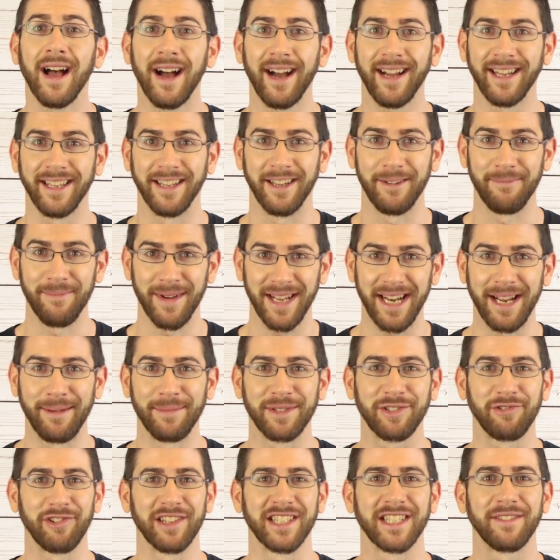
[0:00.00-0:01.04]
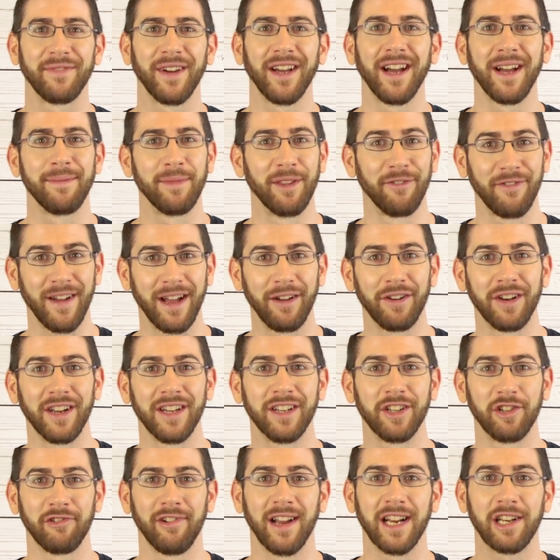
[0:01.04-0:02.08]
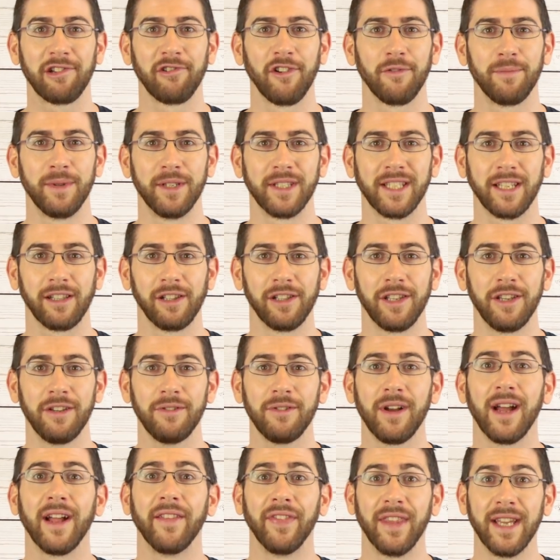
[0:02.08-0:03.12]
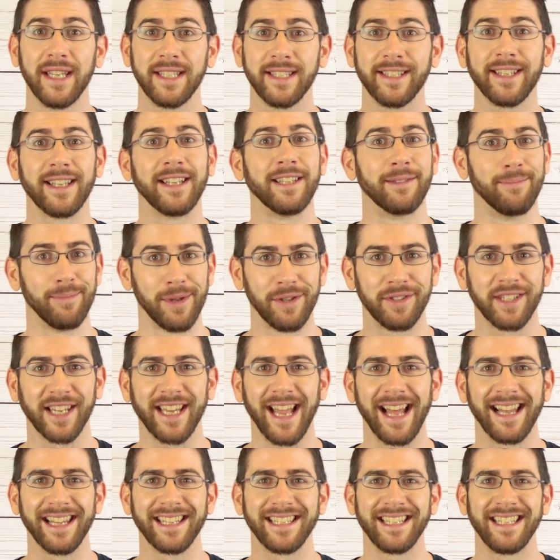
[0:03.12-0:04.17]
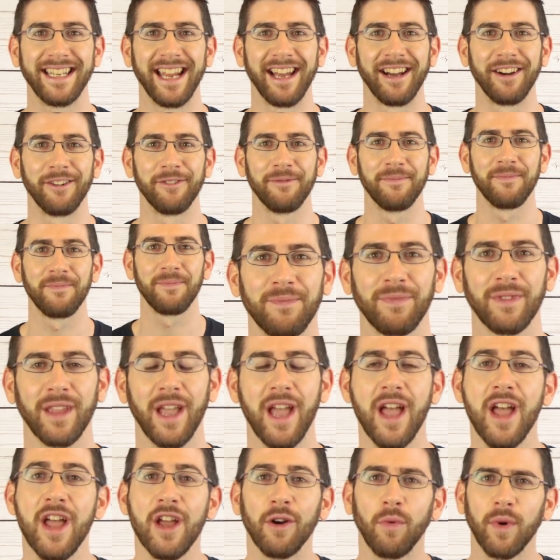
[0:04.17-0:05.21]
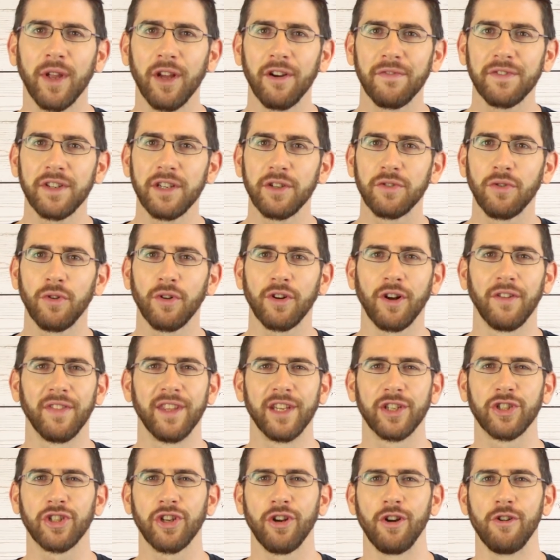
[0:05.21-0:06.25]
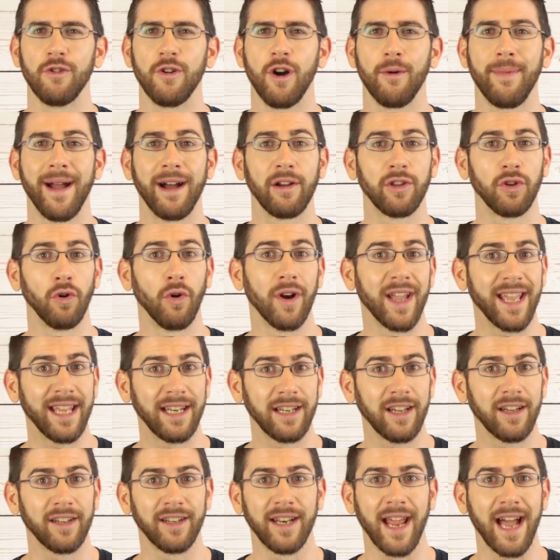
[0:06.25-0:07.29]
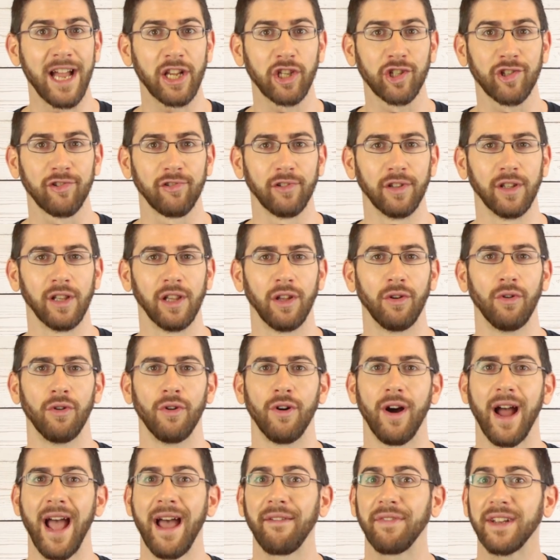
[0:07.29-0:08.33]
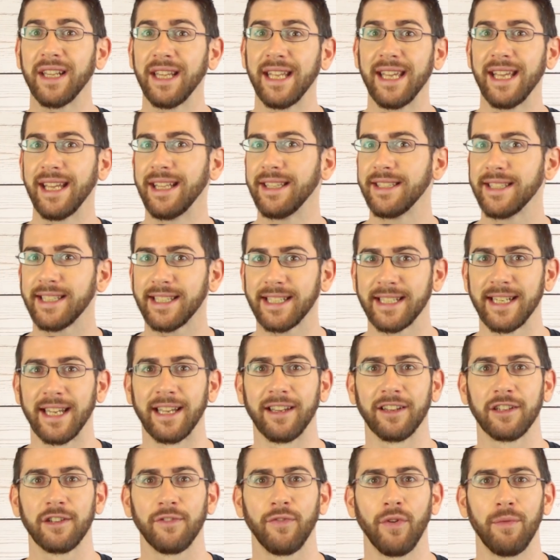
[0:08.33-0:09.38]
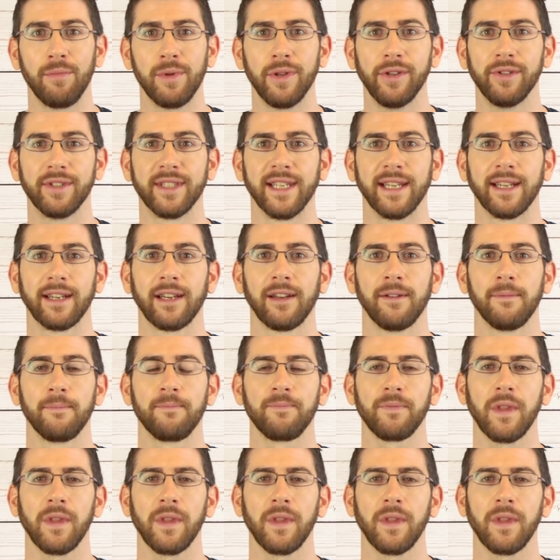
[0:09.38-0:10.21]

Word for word: Hi, my name is Christopher, I'm the founder and director of Musical U, and this is Musicality Now. We often talk on this show about your inner natural or having the instinct for music,